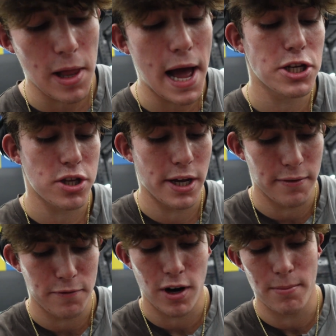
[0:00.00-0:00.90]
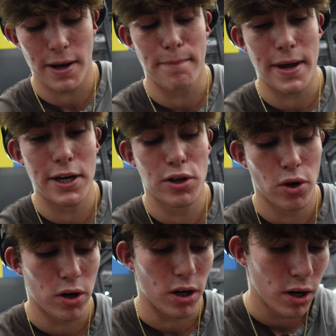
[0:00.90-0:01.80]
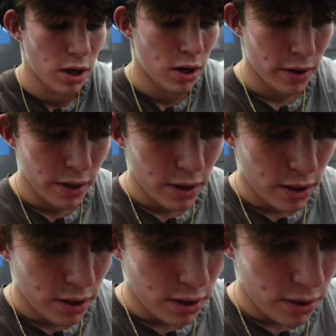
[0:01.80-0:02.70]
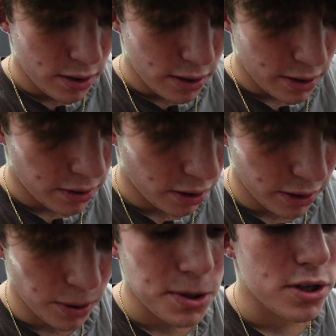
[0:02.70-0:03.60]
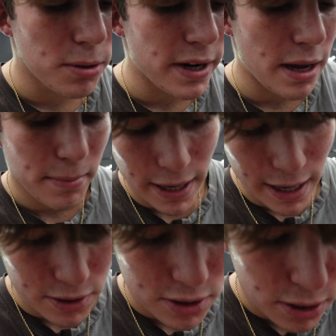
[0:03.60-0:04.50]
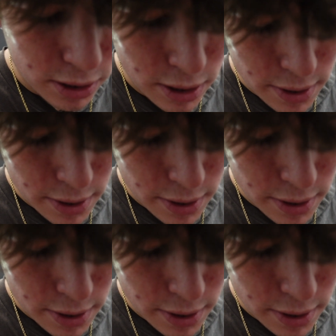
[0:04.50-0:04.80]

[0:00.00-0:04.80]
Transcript: flashlight in front of my main door. There was no one at your house. There was someone. There was probably house. someone